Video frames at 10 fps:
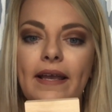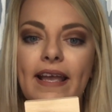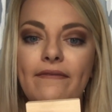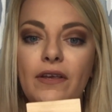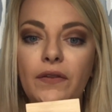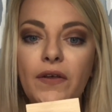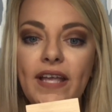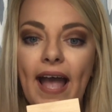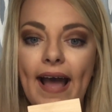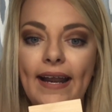If you look
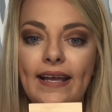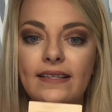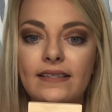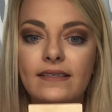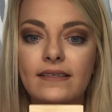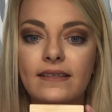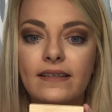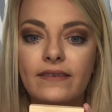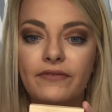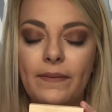at it
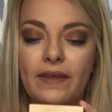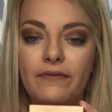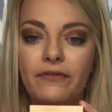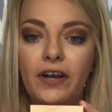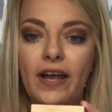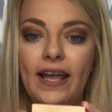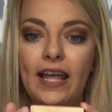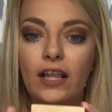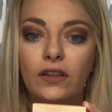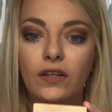from the front,
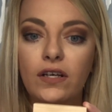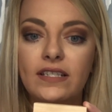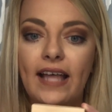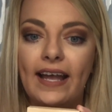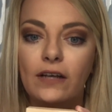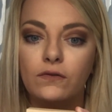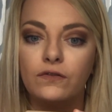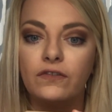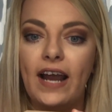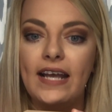it looks like a
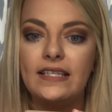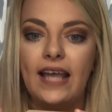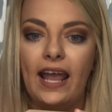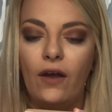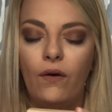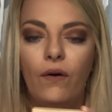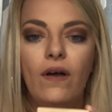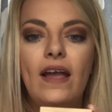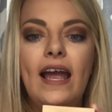rectangle.